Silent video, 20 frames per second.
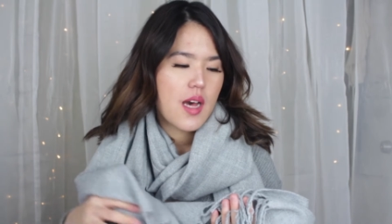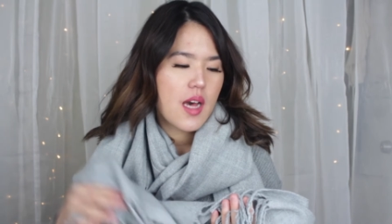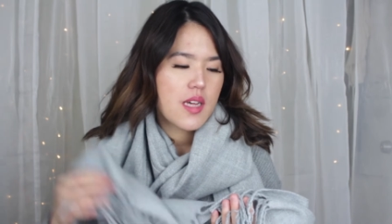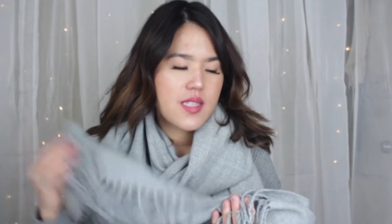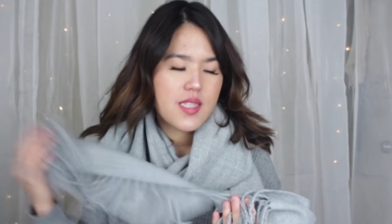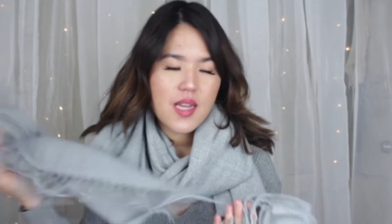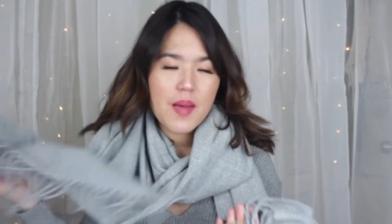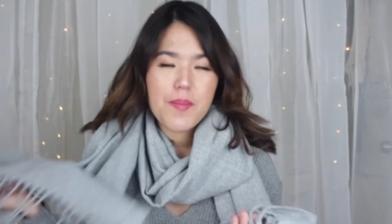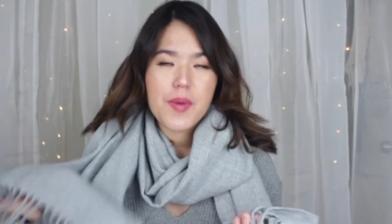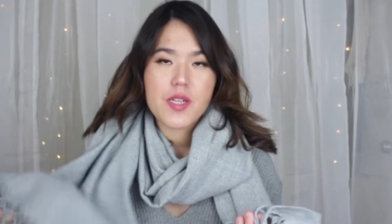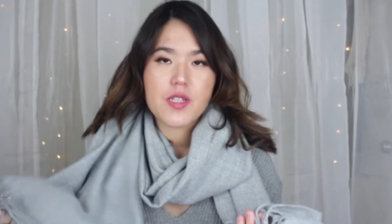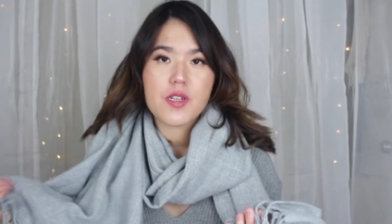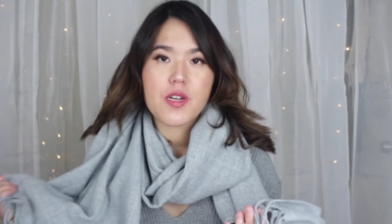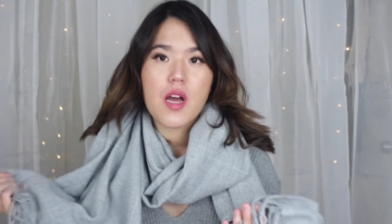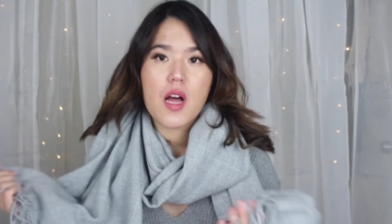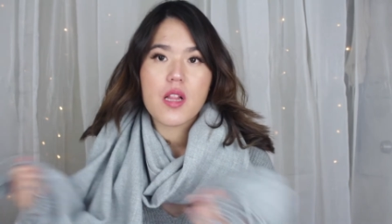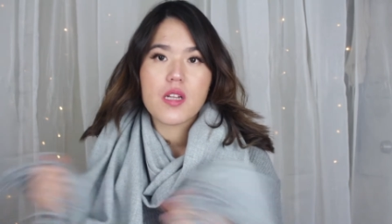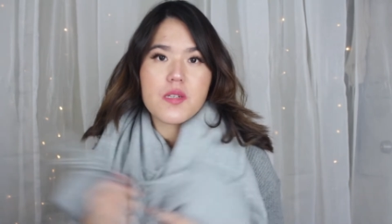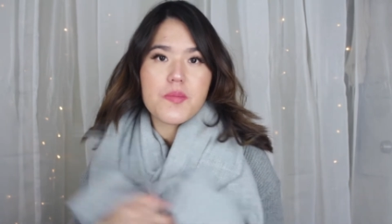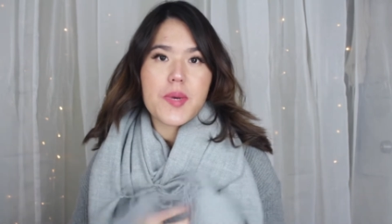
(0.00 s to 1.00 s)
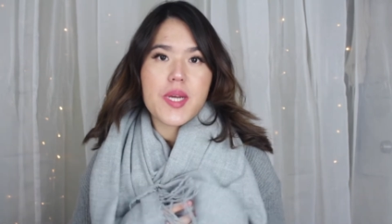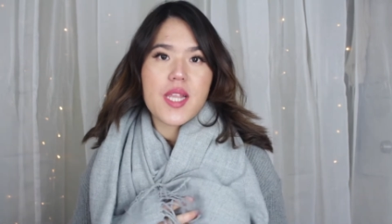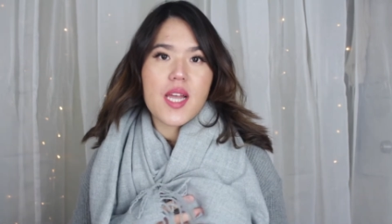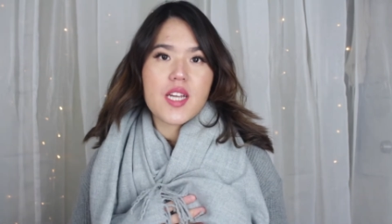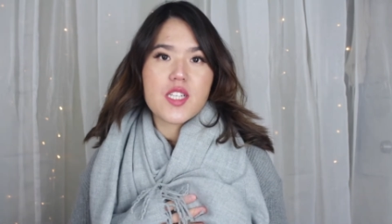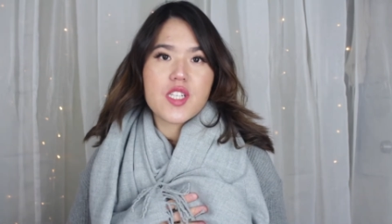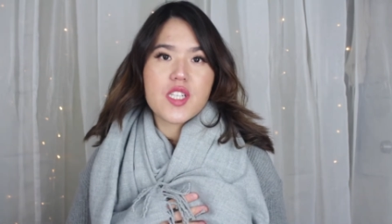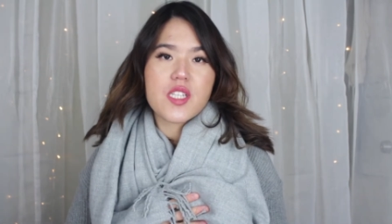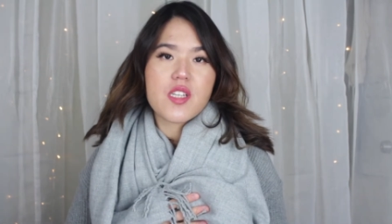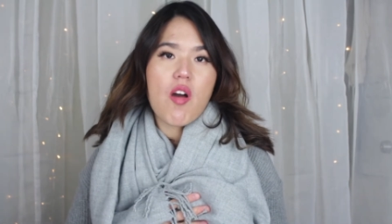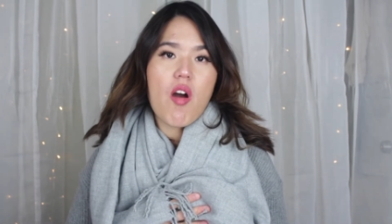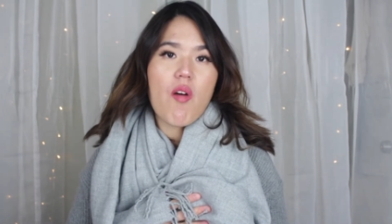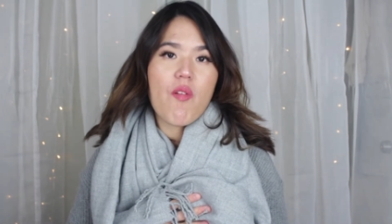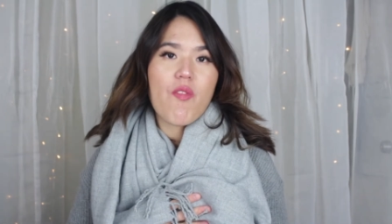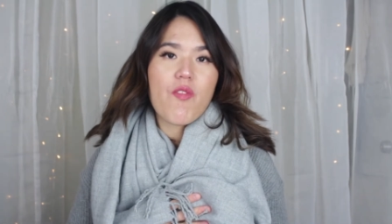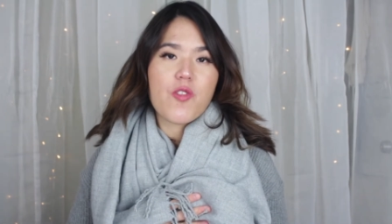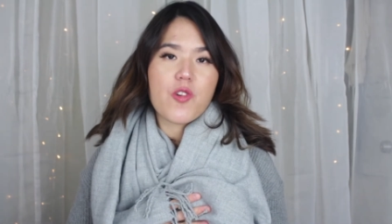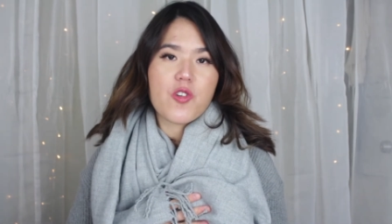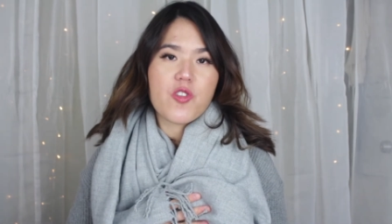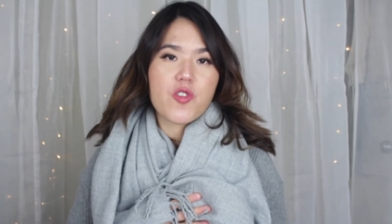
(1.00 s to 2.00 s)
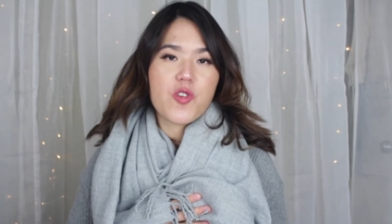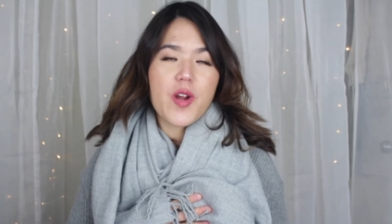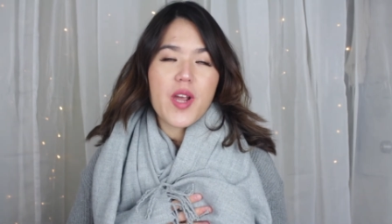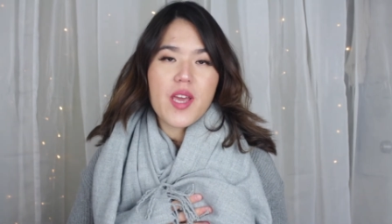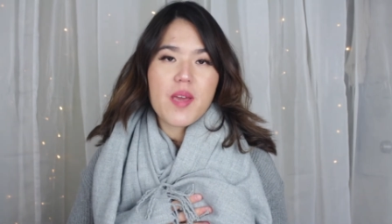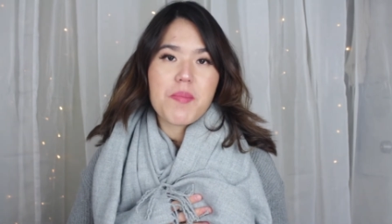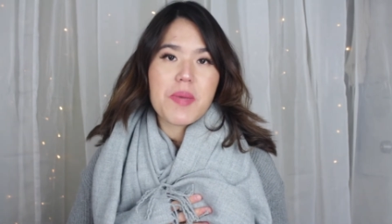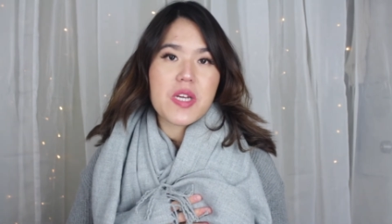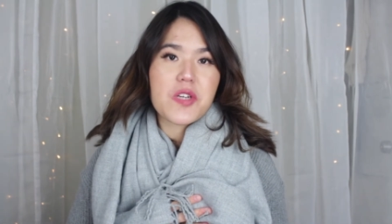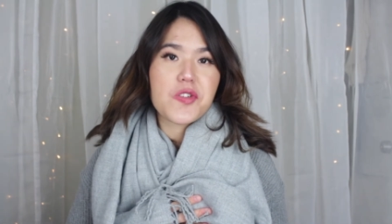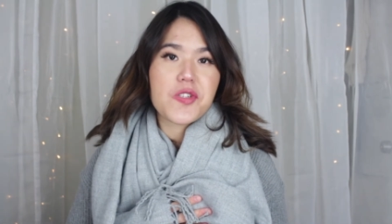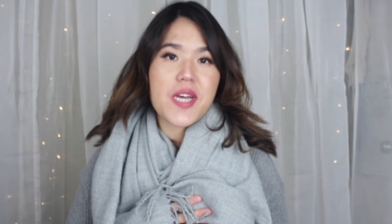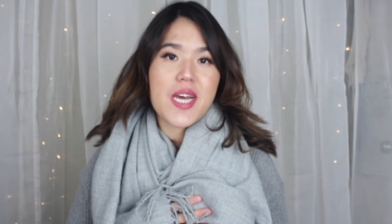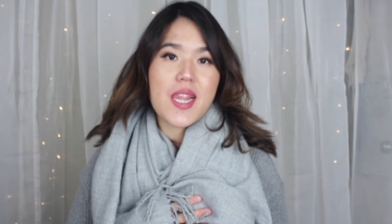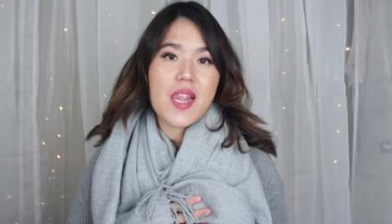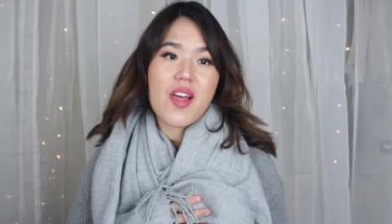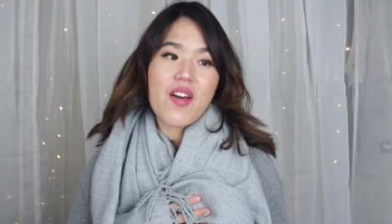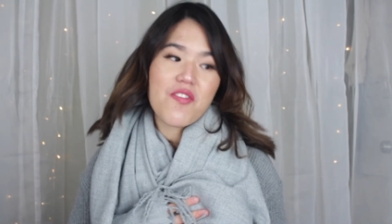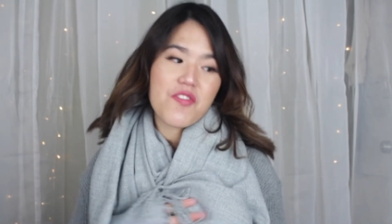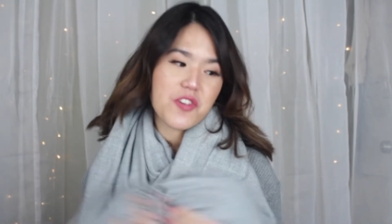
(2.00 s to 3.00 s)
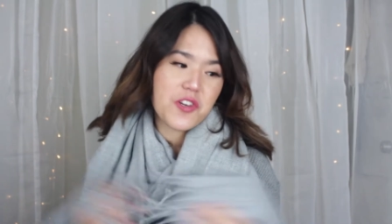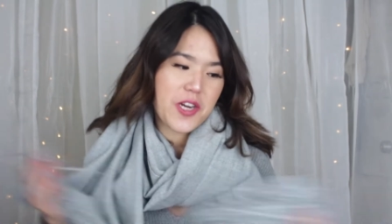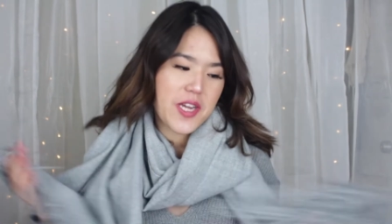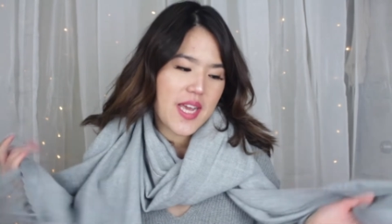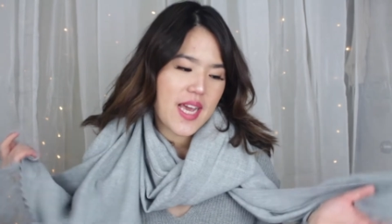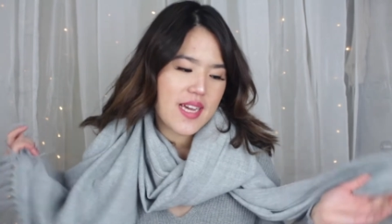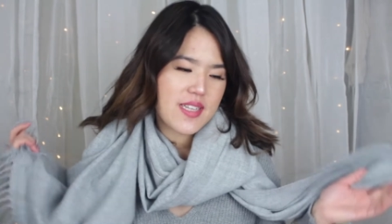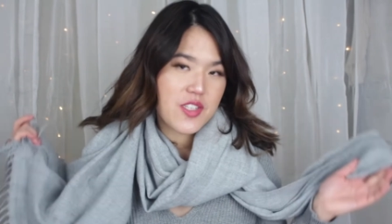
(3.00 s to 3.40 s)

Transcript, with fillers: some other color, but I just opt for gray because I love gray.